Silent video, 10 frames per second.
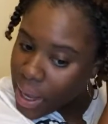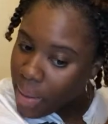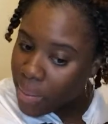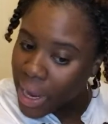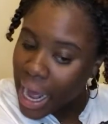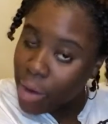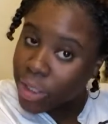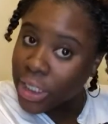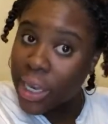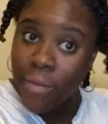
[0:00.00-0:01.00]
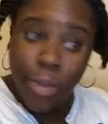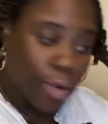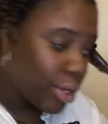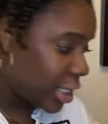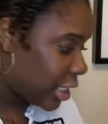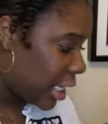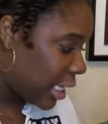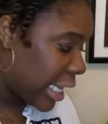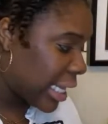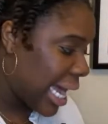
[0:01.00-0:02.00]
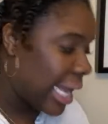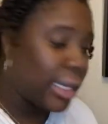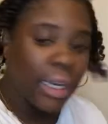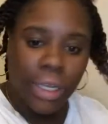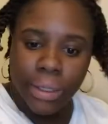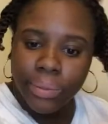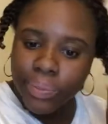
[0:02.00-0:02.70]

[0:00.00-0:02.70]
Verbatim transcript: But I was just giving you a, just another idea.